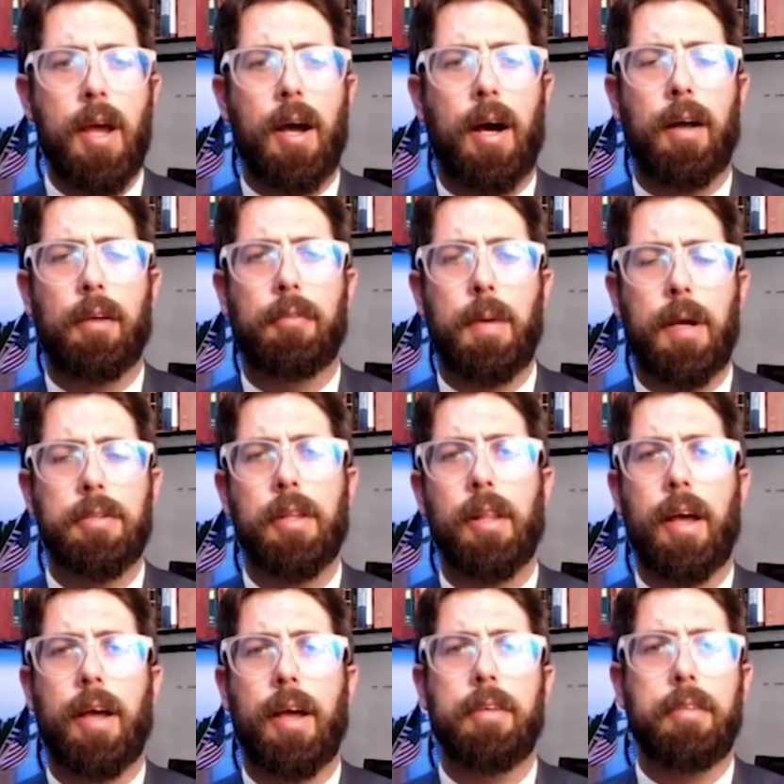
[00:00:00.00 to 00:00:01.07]
uh,
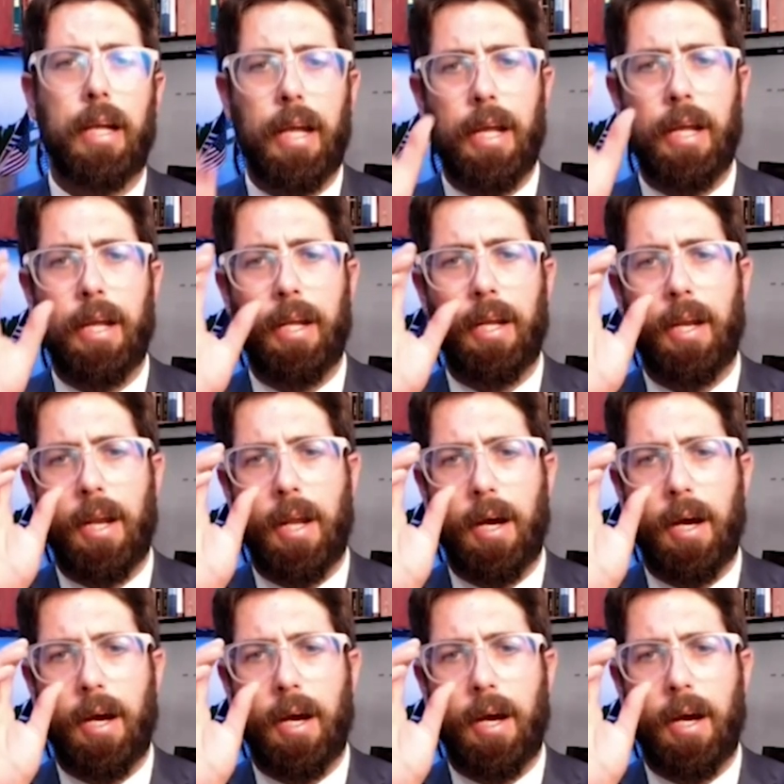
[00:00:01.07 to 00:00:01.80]
specializing in